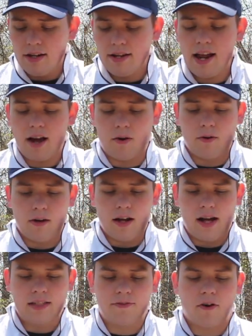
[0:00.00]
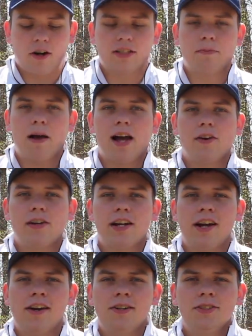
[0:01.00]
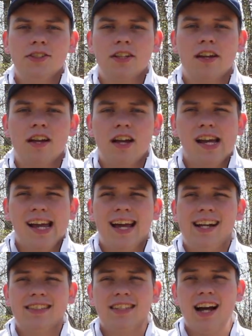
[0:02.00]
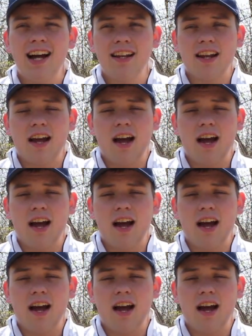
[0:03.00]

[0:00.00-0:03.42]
Now, as far as battery goes, it is not